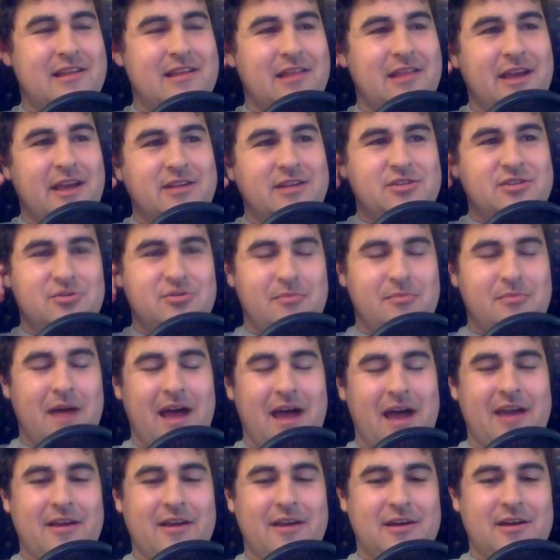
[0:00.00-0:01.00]
Link to
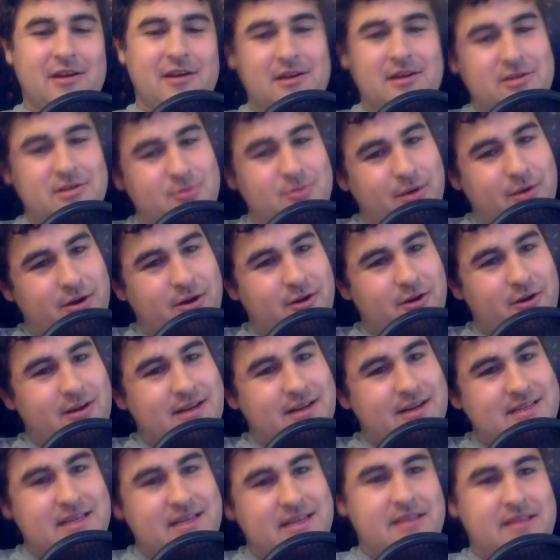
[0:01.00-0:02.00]
my Twitter
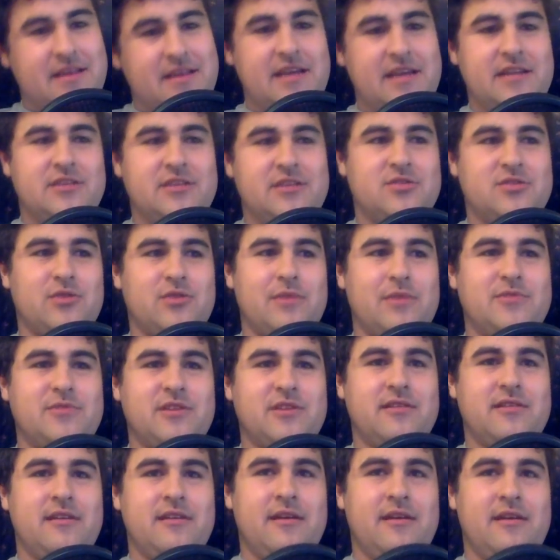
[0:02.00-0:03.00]
is in the
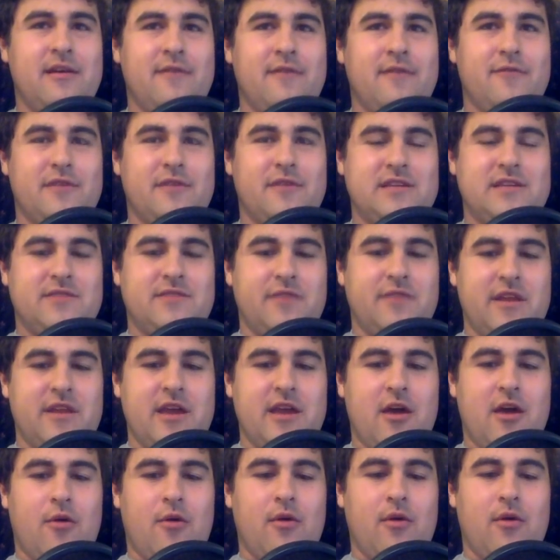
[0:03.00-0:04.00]
description for this
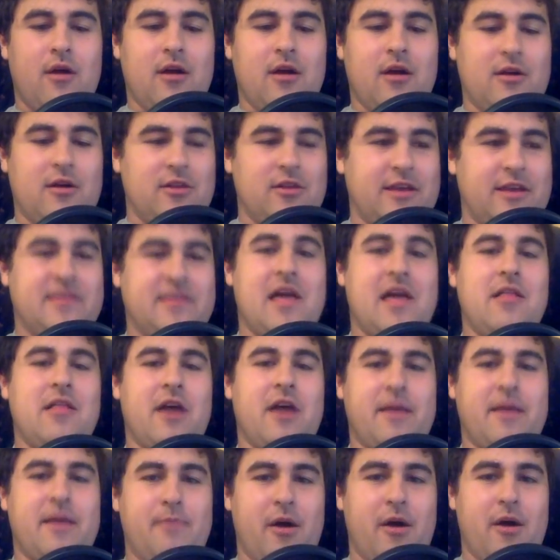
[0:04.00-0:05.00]
video. Click that
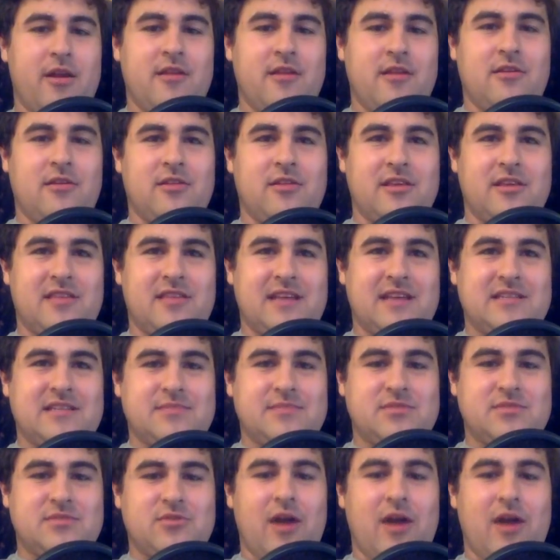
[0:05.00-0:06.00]
like button. Click that
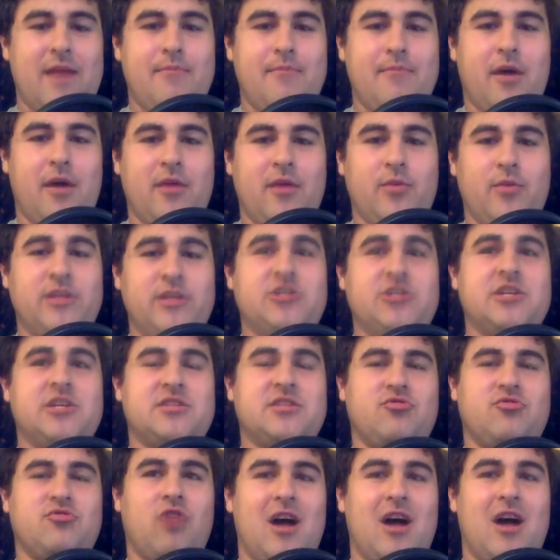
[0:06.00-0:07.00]
subscribe button. We
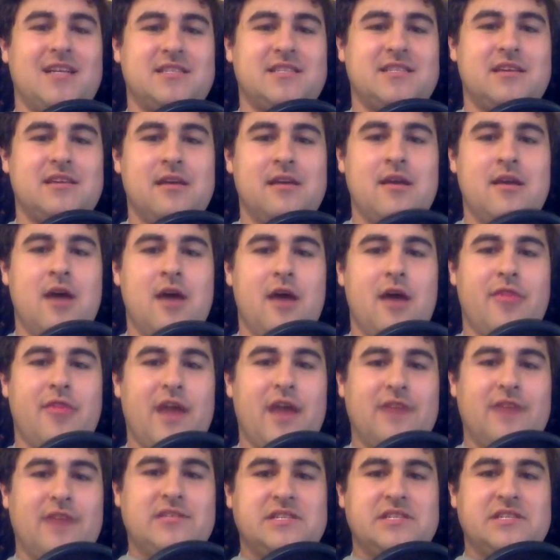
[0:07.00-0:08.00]
just crossed
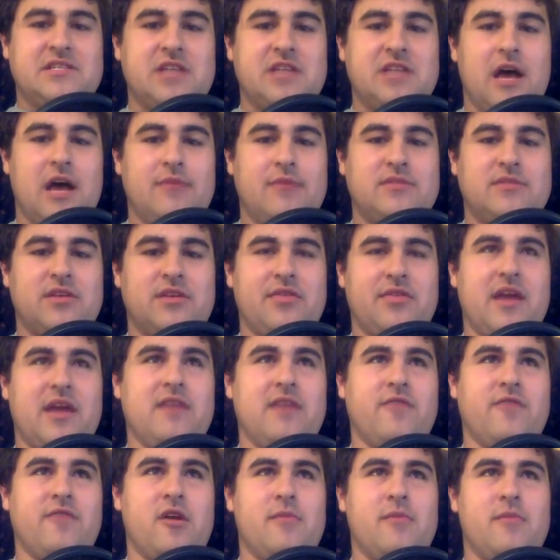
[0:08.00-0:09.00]
1,000 subs, so
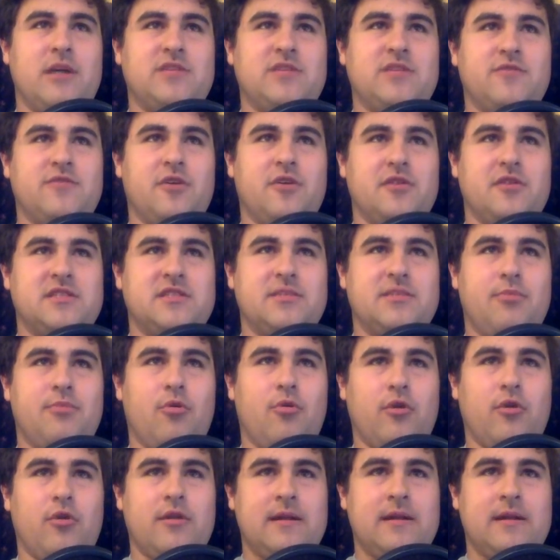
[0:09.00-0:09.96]
thank you very much for all the support.